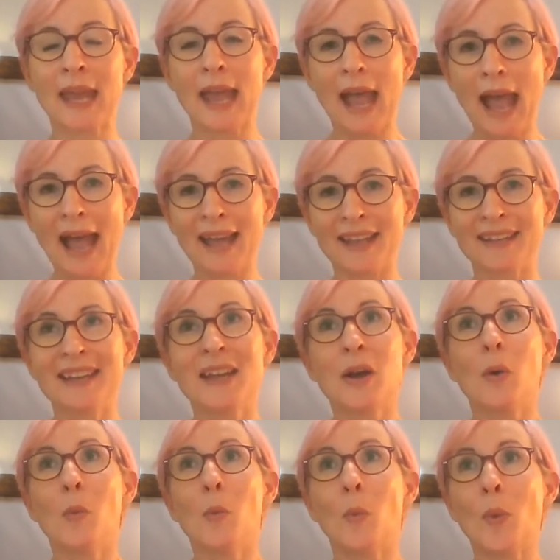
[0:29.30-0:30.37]
And
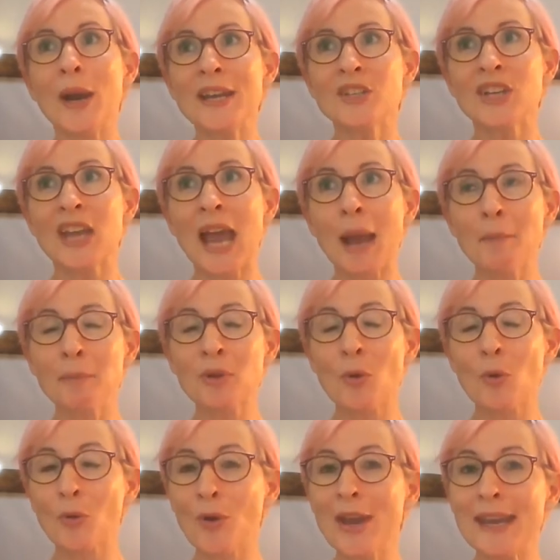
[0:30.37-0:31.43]
which camp
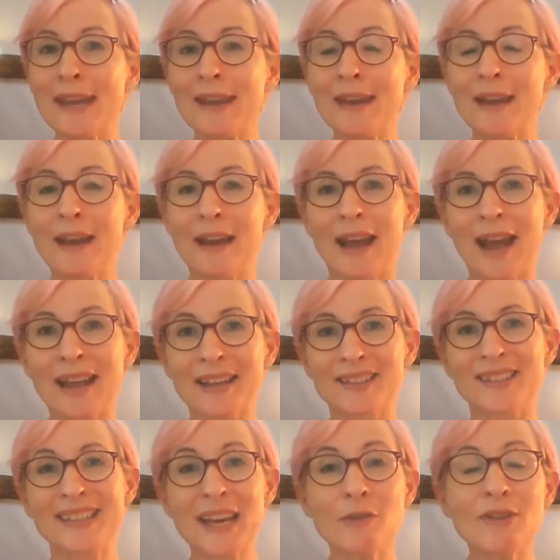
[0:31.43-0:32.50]
you're in
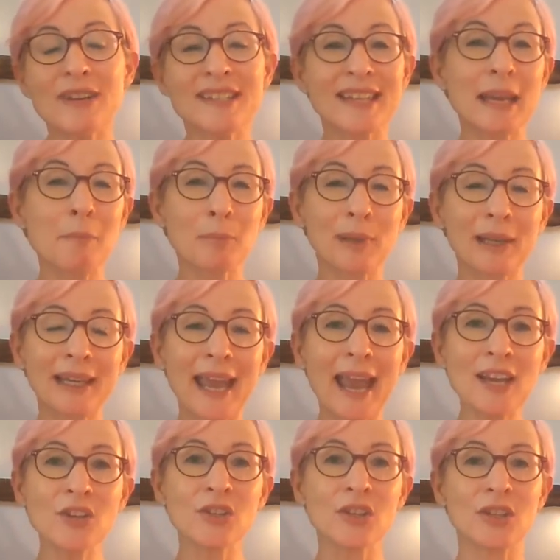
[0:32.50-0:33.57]
has serious
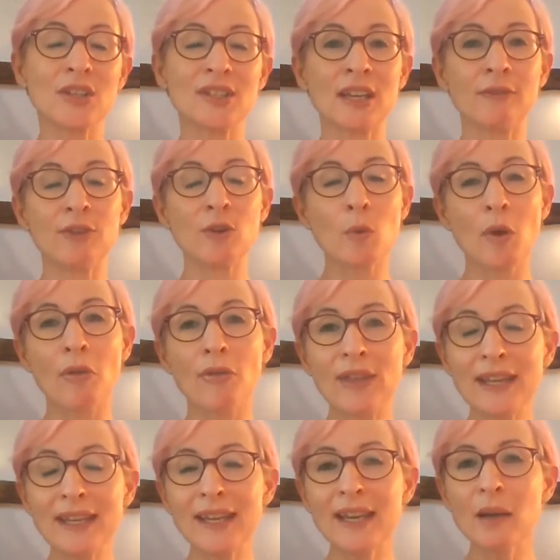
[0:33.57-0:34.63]
implications if you are
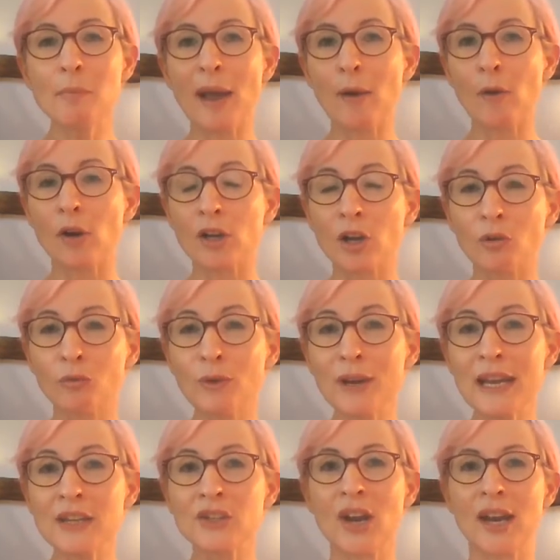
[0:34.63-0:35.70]
thinking about a
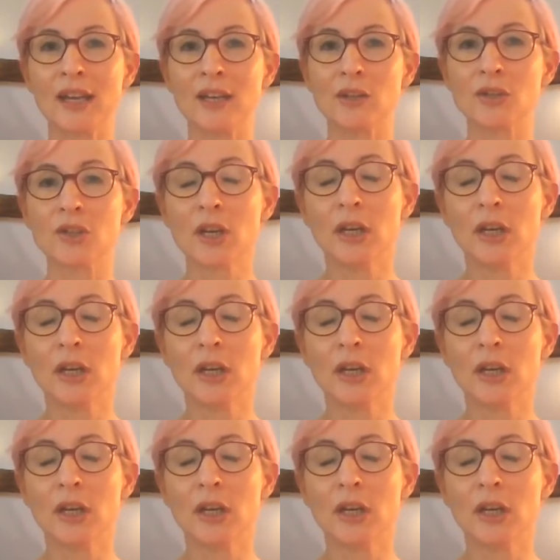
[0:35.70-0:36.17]
career change.